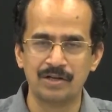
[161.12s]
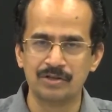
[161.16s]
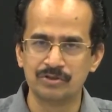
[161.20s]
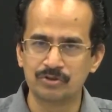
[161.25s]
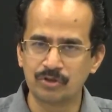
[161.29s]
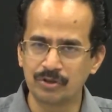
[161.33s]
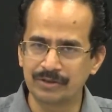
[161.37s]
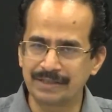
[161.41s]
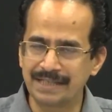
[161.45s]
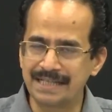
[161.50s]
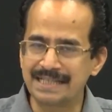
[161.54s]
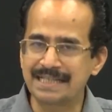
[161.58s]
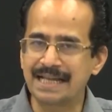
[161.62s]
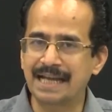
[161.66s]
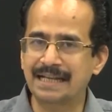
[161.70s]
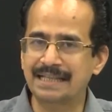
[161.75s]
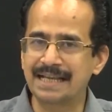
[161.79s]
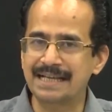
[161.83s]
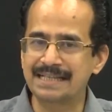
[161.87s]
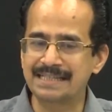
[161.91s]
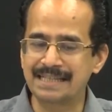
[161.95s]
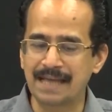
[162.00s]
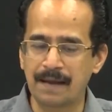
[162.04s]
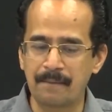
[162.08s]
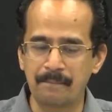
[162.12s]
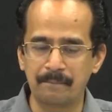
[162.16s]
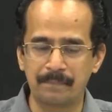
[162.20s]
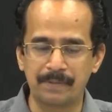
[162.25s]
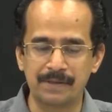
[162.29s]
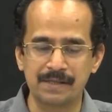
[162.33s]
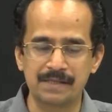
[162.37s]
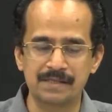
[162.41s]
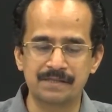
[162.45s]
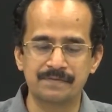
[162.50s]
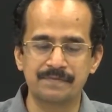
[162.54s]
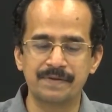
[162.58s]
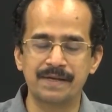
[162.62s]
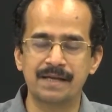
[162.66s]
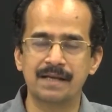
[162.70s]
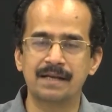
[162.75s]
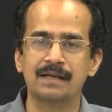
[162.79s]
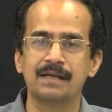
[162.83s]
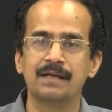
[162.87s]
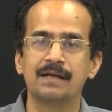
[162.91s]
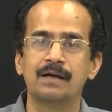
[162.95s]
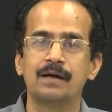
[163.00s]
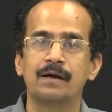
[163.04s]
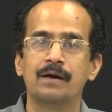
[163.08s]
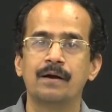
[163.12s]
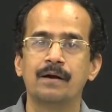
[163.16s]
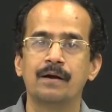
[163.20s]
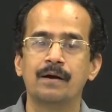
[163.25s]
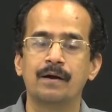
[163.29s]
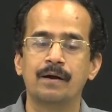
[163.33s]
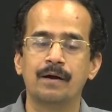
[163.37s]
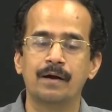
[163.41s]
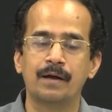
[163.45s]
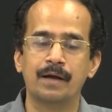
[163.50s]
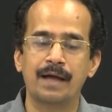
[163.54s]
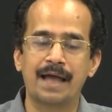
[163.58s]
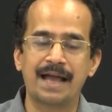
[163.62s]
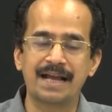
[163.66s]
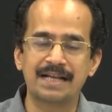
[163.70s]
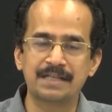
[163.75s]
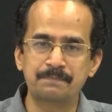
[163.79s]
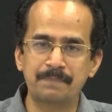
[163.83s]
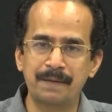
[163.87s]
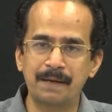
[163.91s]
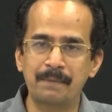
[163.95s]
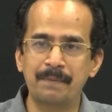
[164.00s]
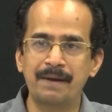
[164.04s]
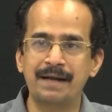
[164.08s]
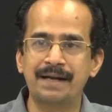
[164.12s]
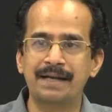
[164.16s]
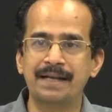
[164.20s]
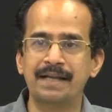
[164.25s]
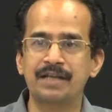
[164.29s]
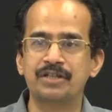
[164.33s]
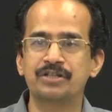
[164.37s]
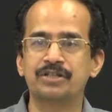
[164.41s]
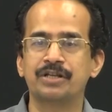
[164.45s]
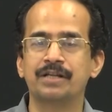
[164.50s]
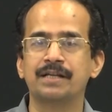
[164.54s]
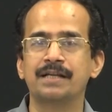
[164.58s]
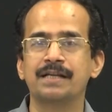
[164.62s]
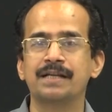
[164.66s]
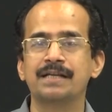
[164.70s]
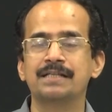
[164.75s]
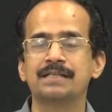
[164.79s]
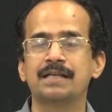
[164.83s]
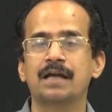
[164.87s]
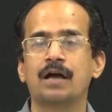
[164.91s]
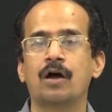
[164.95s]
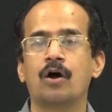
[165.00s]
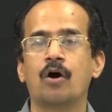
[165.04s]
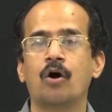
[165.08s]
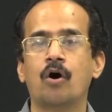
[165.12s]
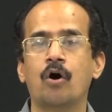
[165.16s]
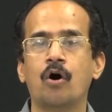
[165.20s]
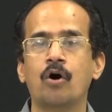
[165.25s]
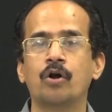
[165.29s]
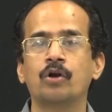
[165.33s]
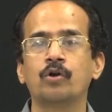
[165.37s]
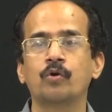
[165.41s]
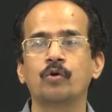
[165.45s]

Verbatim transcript: So, these are the examples where experimentation is a on